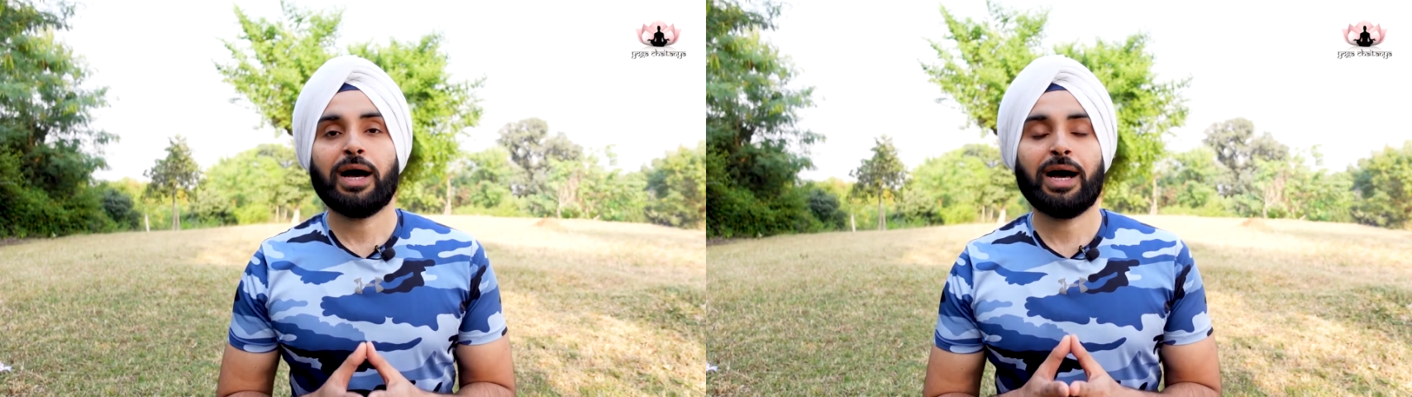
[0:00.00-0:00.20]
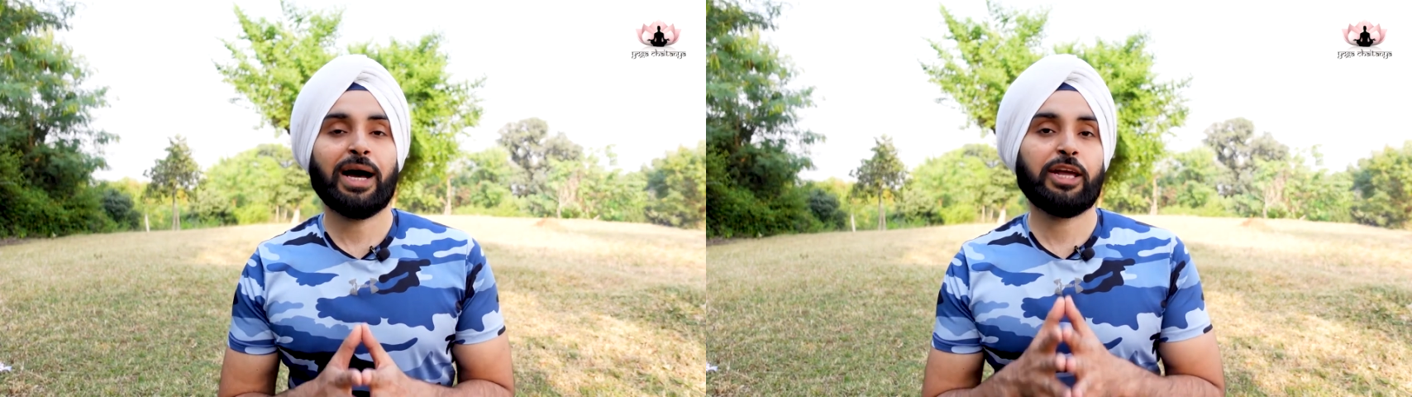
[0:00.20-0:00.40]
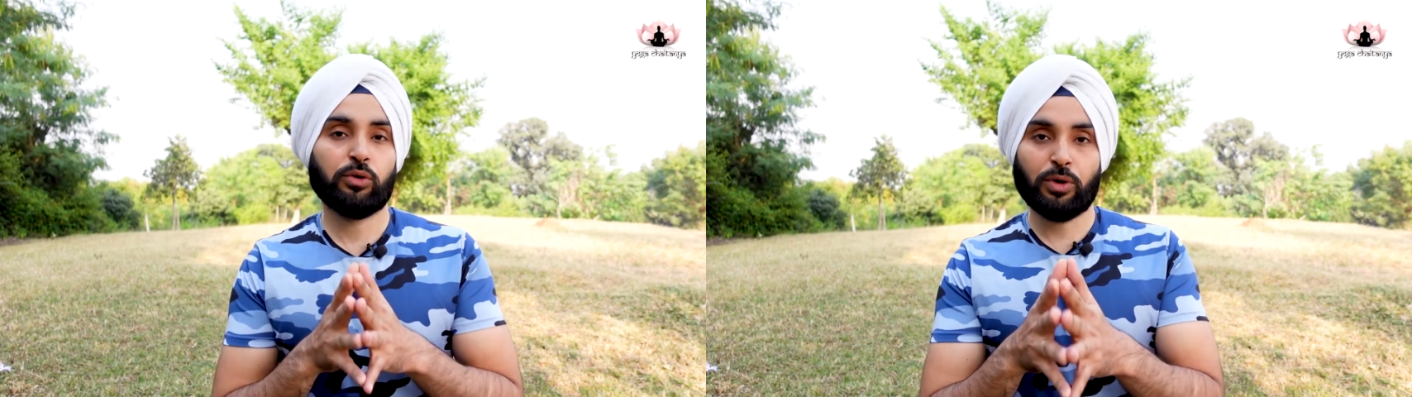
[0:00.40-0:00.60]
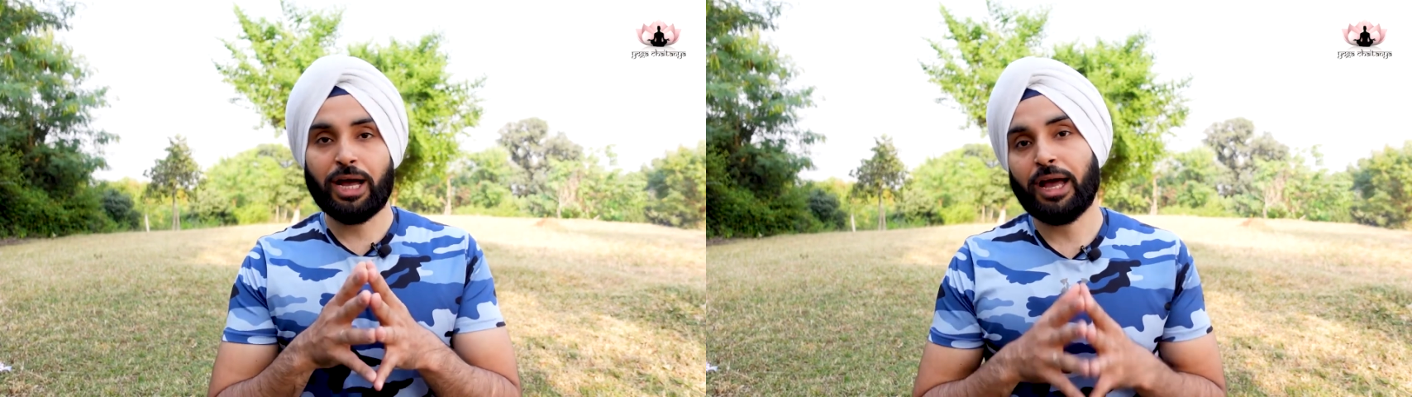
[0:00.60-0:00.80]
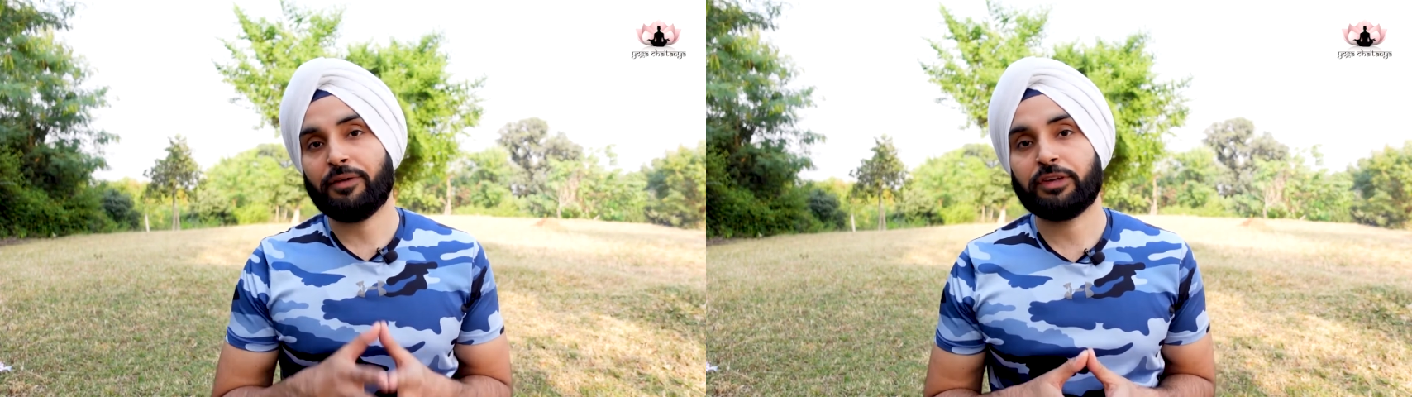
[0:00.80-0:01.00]
I know
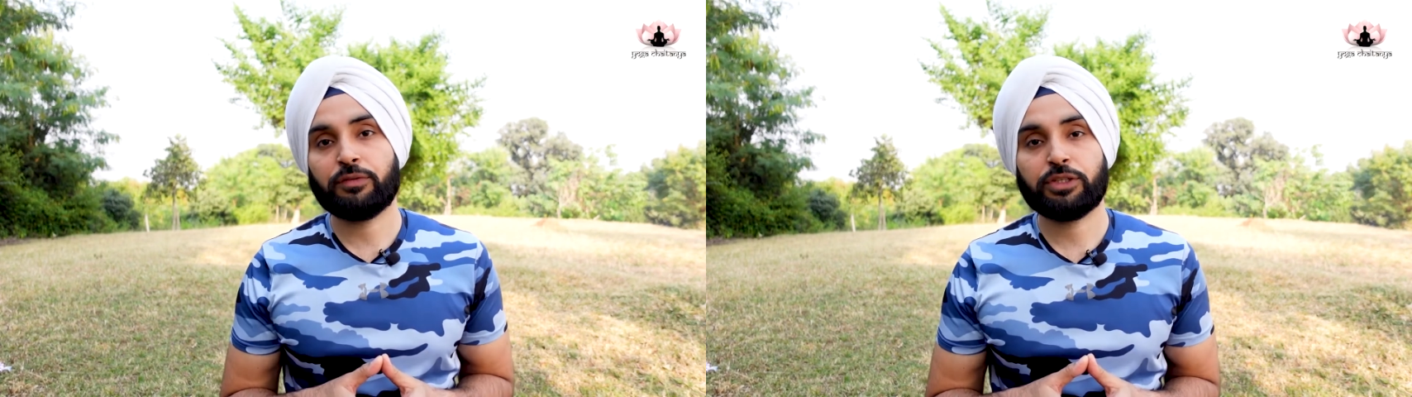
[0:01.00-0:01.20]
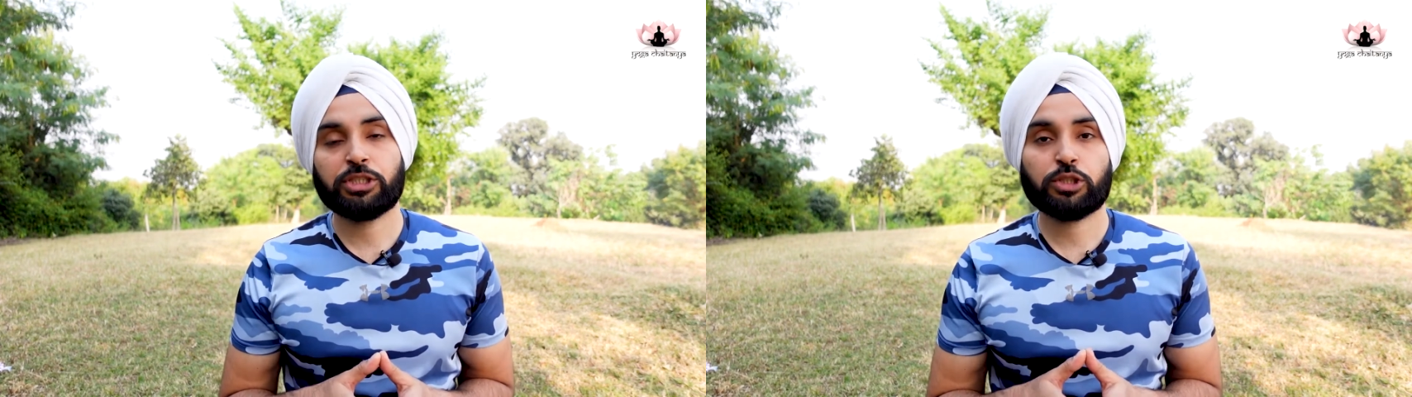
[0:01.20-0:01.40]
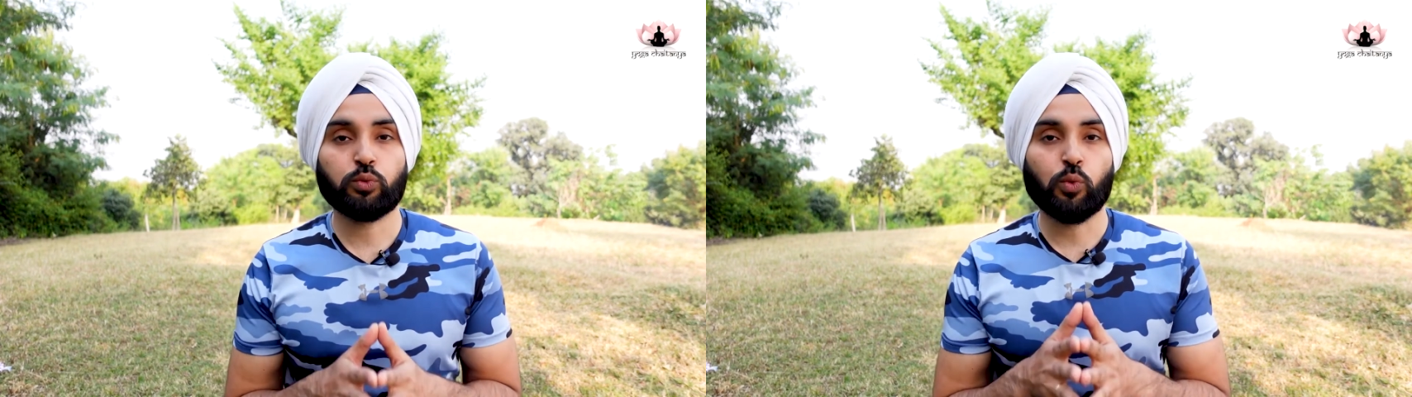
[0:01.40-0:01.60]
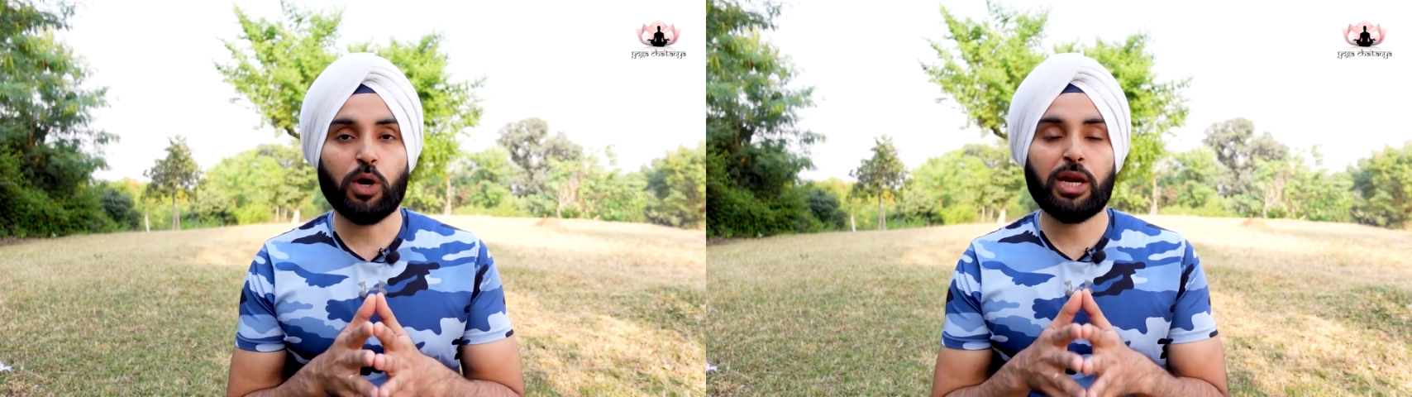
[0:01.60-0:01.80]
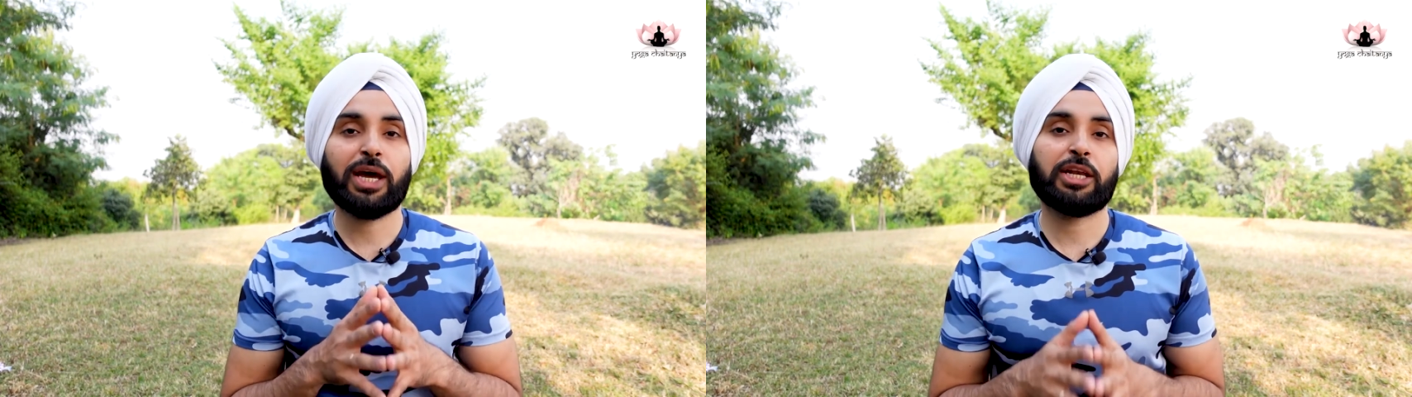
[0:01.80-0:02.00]
I have given just
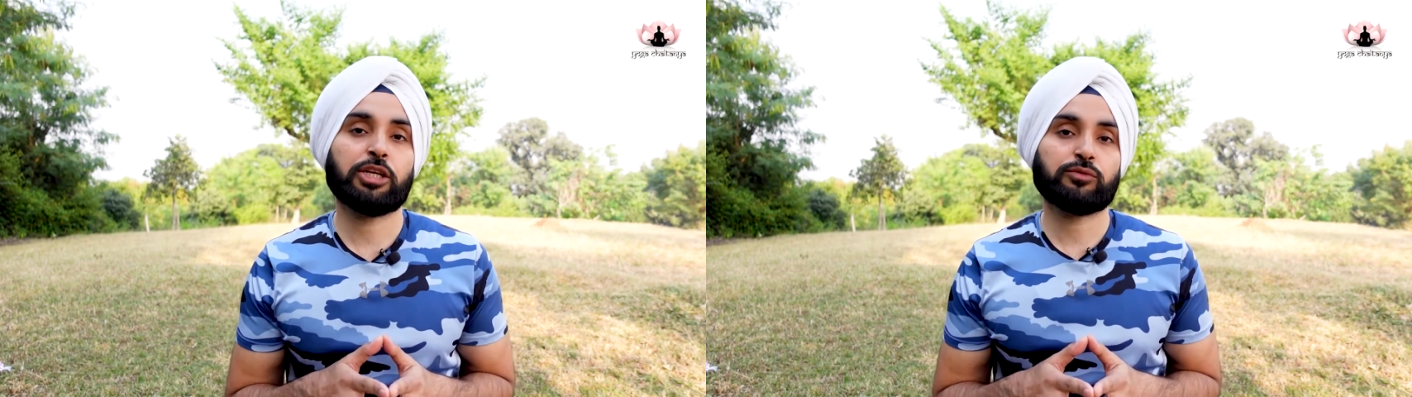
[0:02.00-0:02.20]
one liner